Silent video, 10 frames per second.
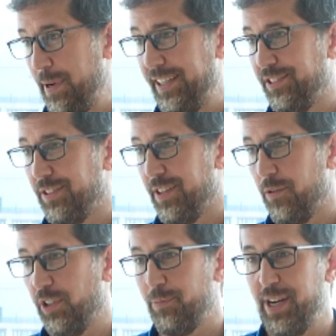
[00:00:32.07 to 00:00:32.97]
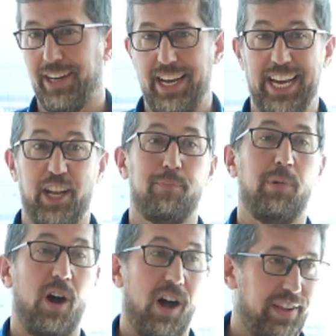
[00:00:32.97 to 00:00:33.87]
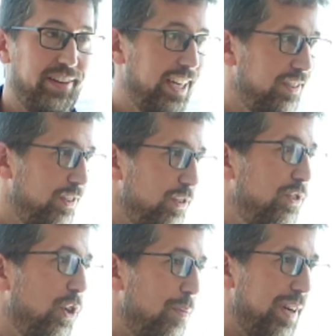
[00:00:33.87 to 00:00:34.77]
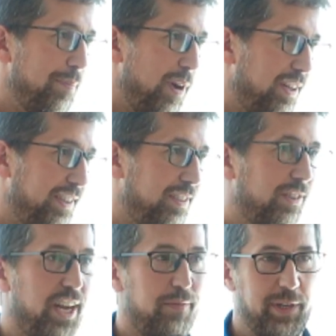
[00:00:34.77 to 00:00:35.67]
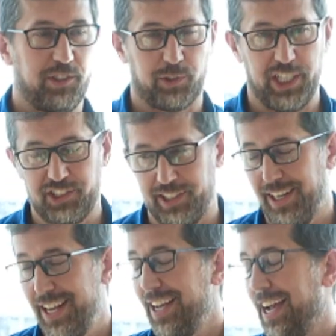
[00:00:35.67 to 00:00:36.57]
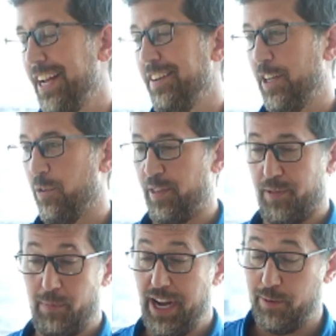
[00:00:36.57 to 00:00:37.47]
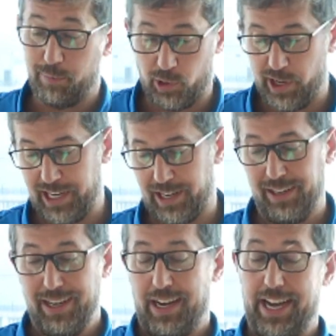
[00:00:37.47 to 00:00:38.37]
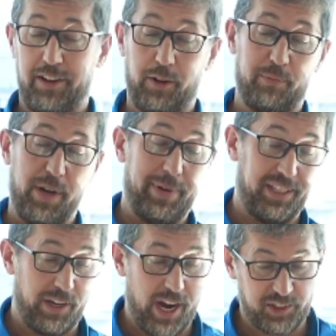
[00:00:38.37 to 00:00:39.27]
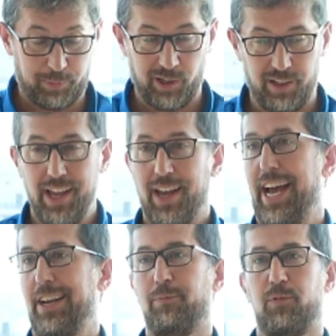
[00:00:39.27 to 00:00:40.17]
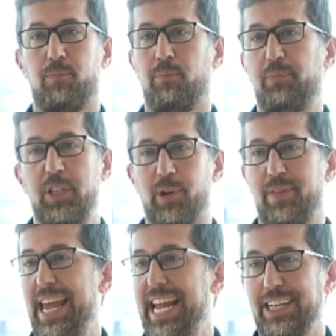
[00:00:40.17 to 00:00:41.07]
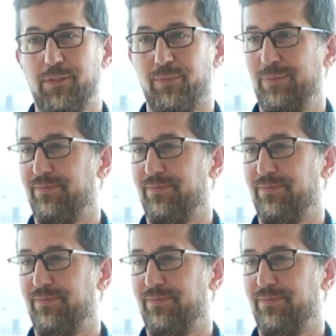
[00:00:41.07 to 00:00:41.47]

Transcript: the base, which meant I had politics. So many politics, a lot of administration. I had to deal with my employer. I had to deal with my base hospital. I had to deal with eight